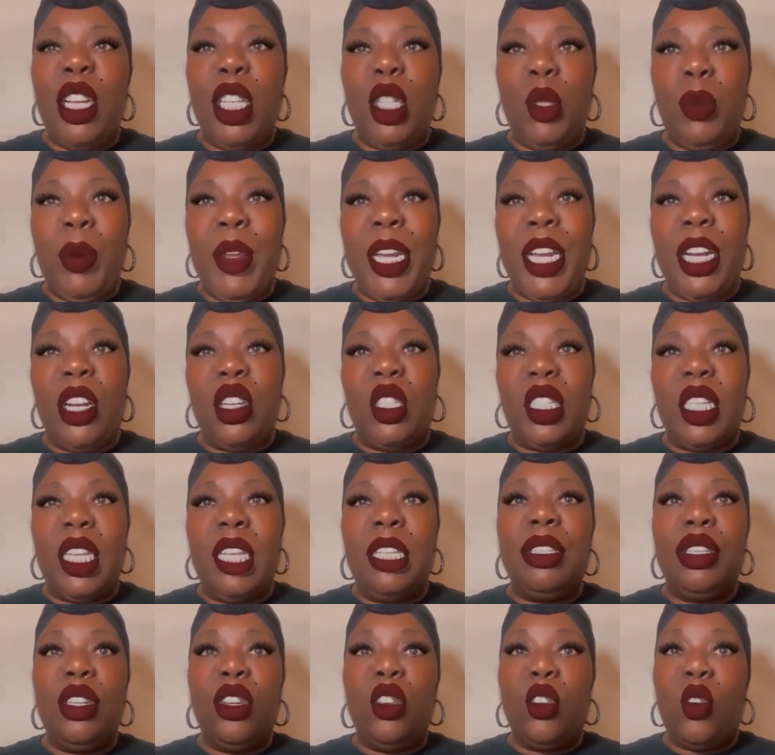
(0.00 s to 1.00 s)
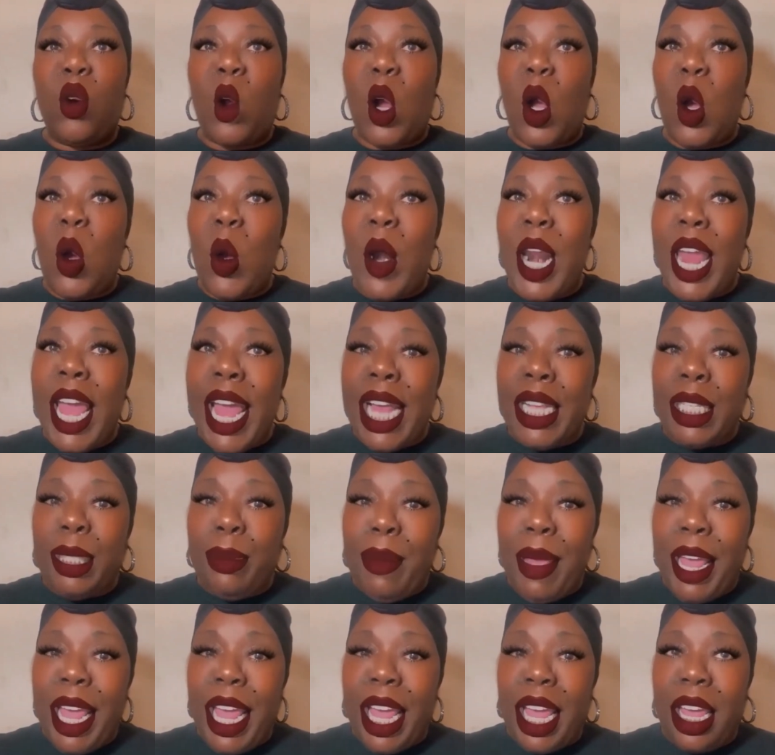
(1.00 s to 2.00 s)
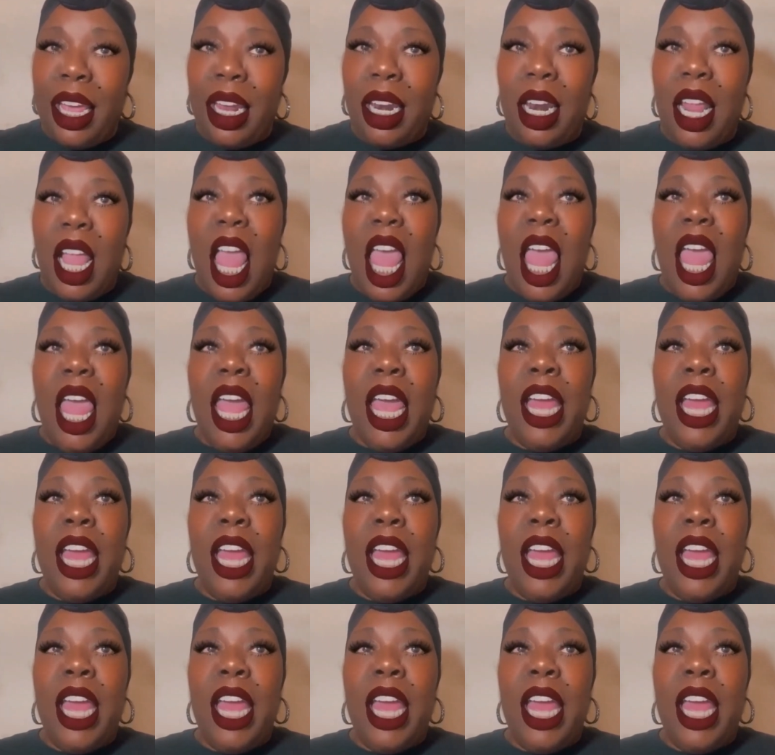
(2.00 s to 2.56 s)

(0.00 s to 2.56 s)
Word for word: Aries Spears kissing a grown ass man